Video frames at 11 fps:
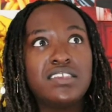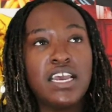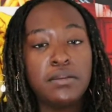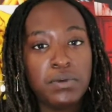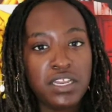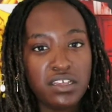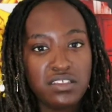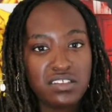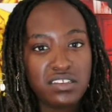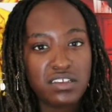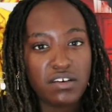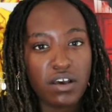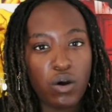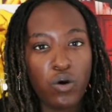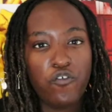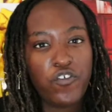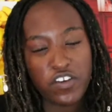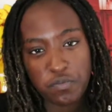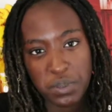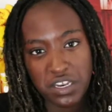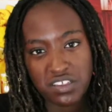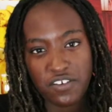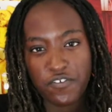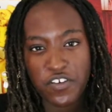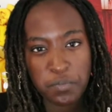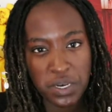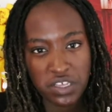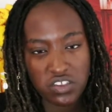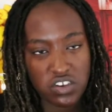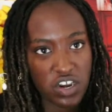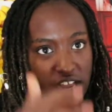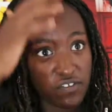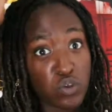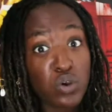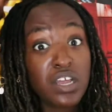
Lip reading: 10 minutes or 5 minutes, a 5 minutes drive.